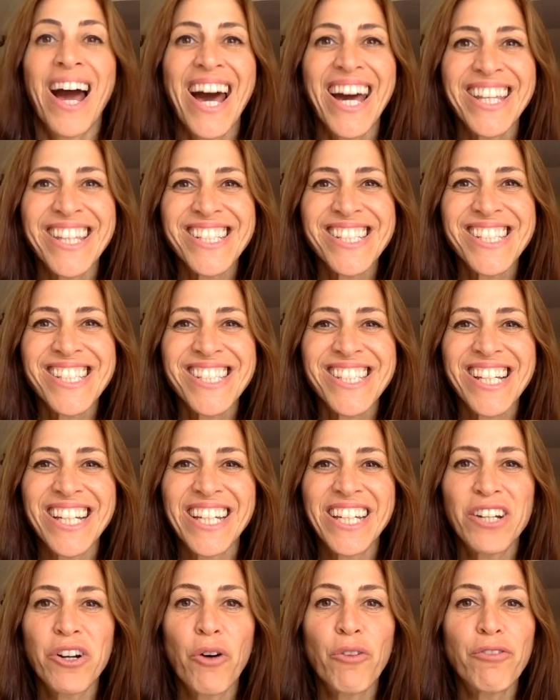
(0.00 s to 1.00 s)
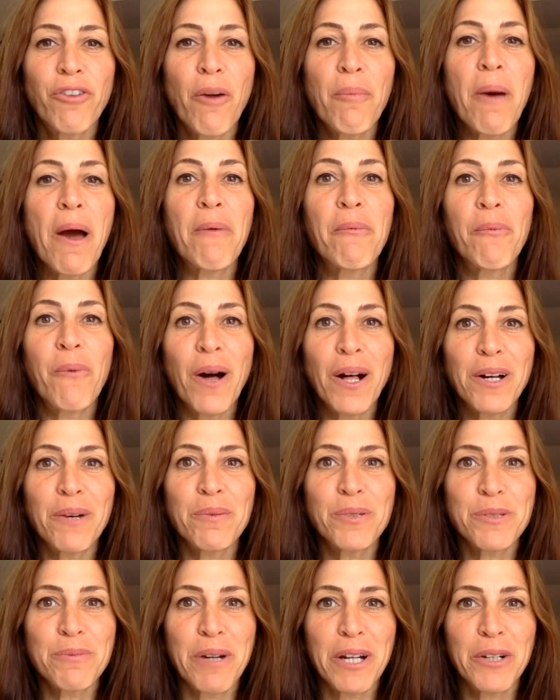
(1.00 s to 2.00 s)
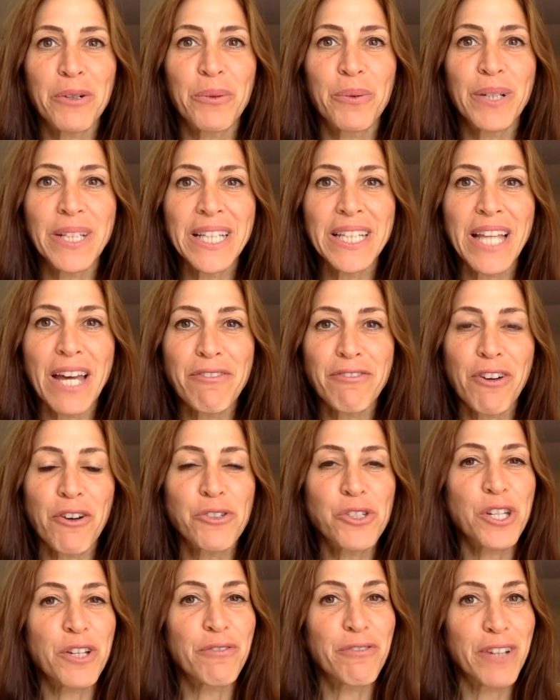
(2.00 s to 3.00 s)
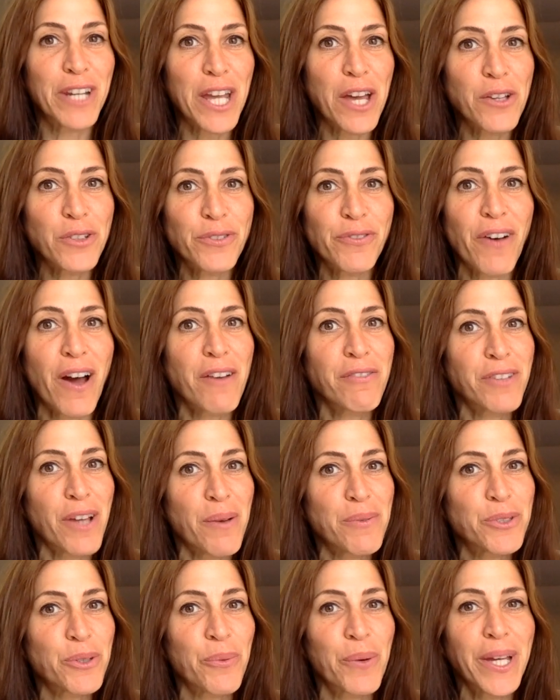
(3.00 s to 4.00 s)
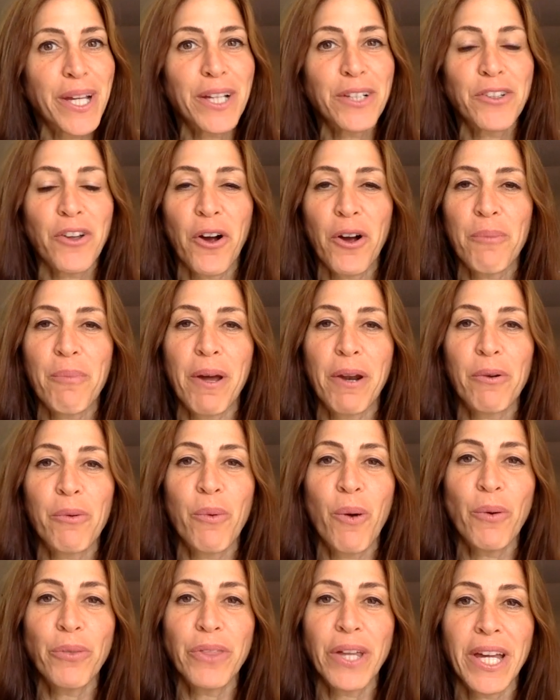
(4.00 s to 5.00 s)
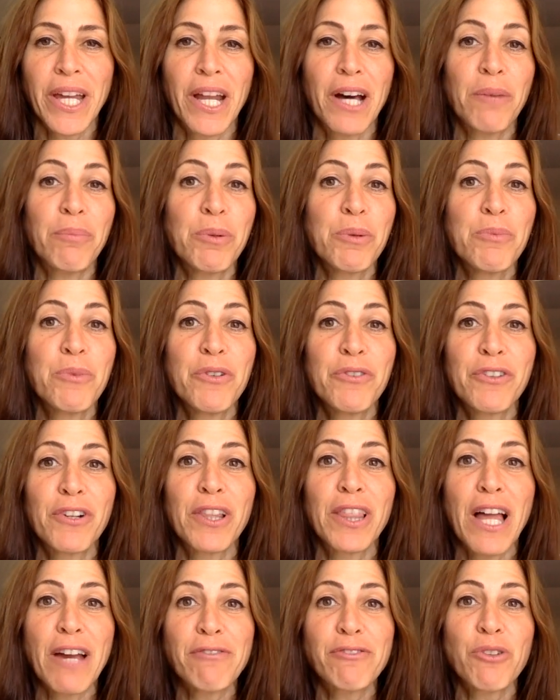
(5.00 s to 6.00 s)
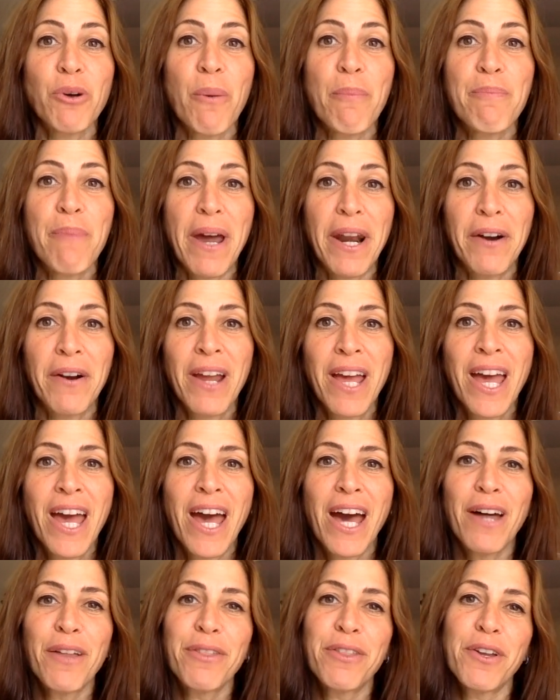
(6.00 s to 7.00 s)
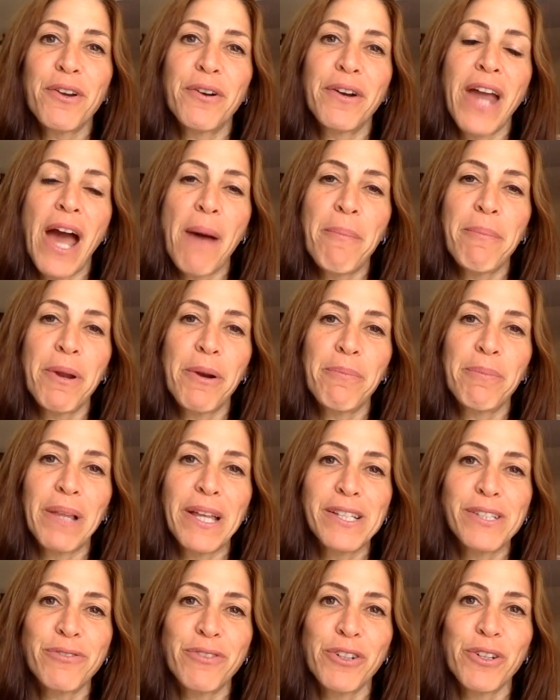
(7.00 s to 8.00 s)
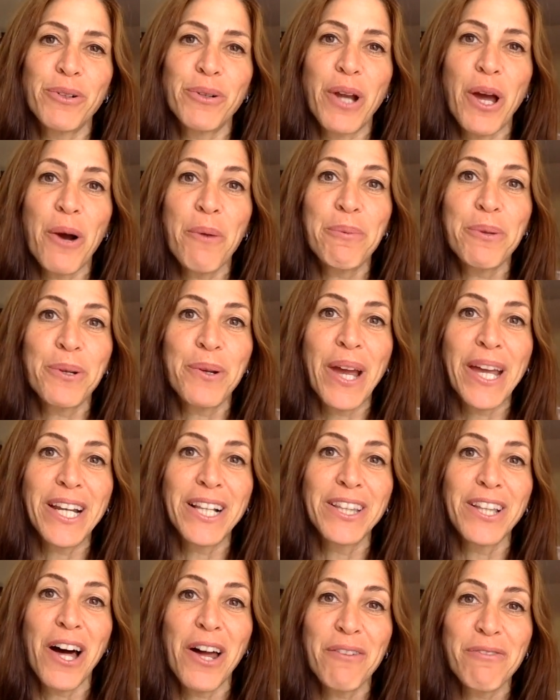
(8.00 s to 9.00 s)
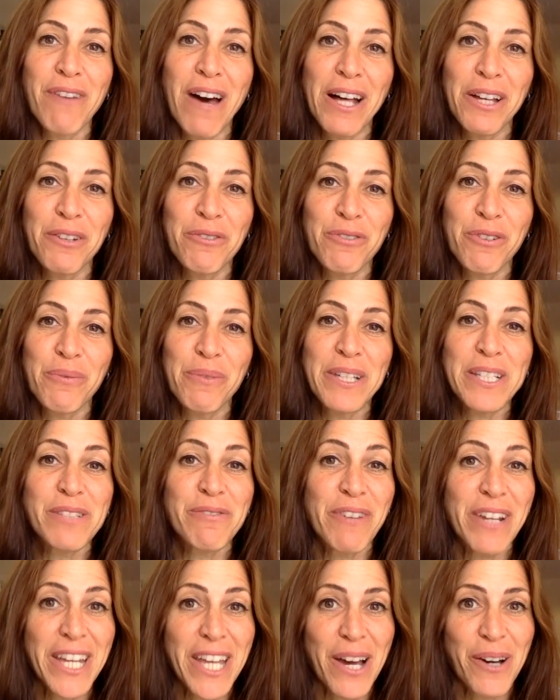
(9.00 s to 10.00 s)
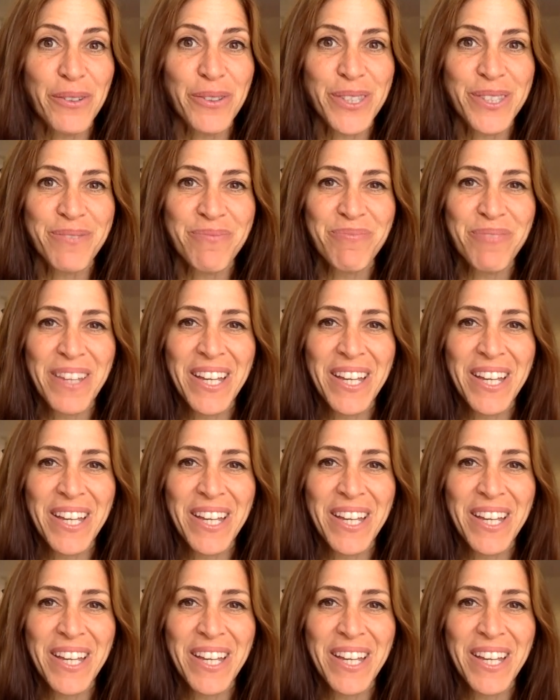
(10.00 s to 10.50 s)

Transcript: Hi, this is Galit Goldfarb, and welcome to my Guerrilla Life Coaching videos. Five times a week, I talk about a quote that can help you move your life to a better, healthier, and happier place for you. And I hope you gain a lot of value from these videos.